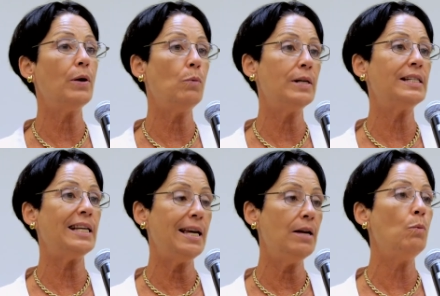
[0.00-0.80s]
that what's
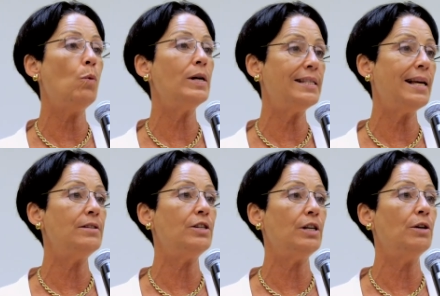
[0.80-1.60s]
in what's
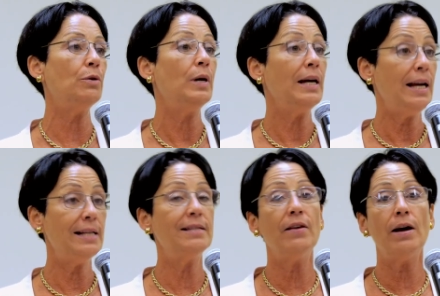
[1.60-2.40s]
sent to you
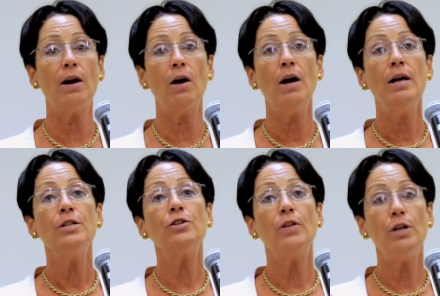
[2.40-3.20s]
is there,
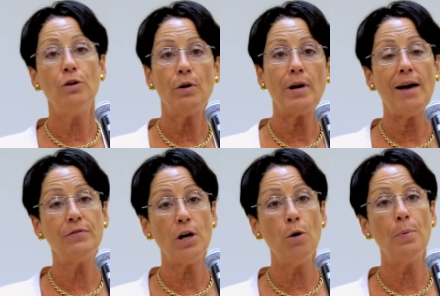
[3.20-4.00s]
so that you don't have
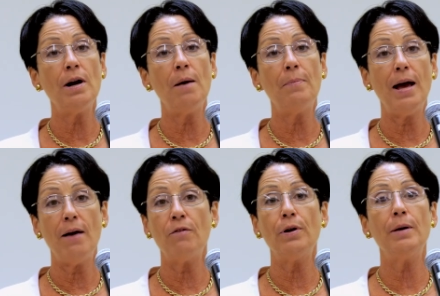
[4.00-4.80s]
to open up
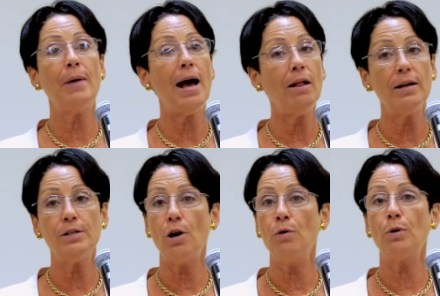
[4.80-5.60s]
every pallet,
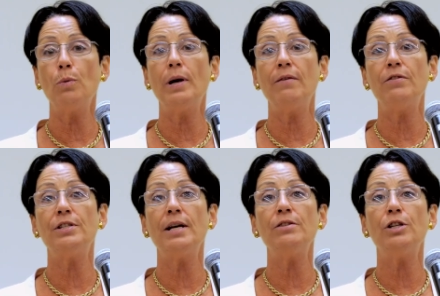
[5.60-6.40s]
tote, or whatever
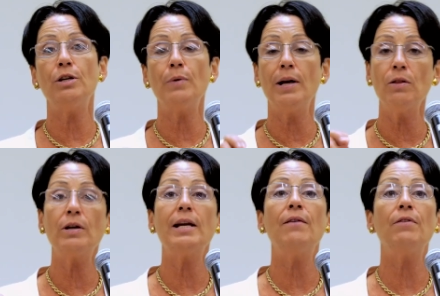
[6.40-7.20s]
sent to you and
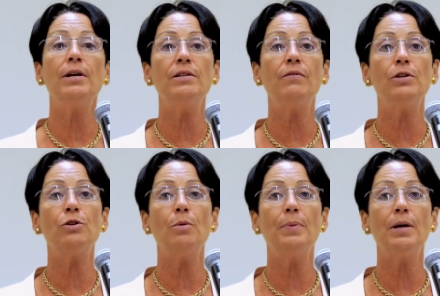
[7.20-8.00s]
look at every
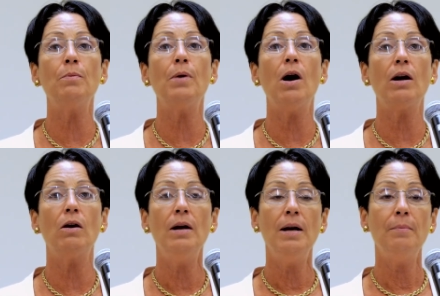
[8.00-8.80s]
individual pill bottle.
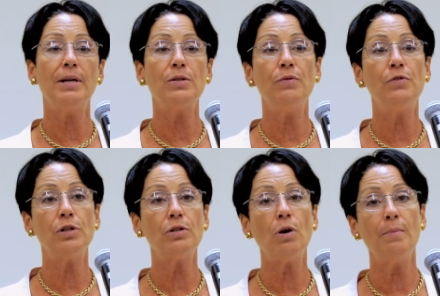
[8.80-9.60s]
Because we've
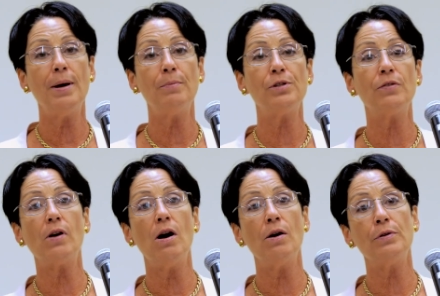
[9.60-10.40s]
just told members of
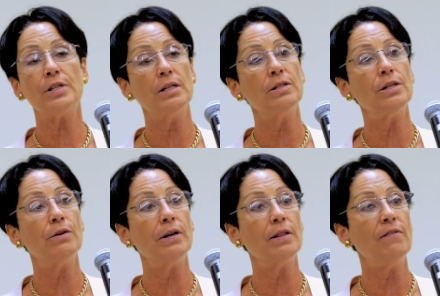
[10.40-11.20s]
Congress,
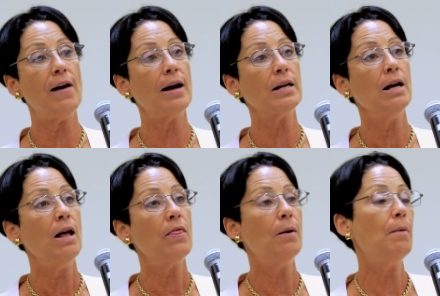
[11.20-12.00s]
considering the fact
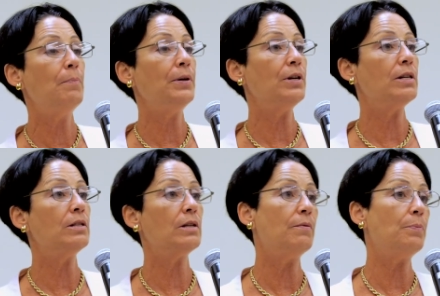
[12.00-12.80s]
the
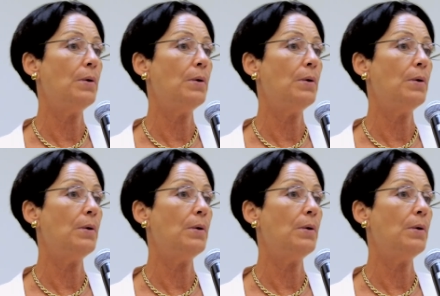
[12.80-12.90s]
billions of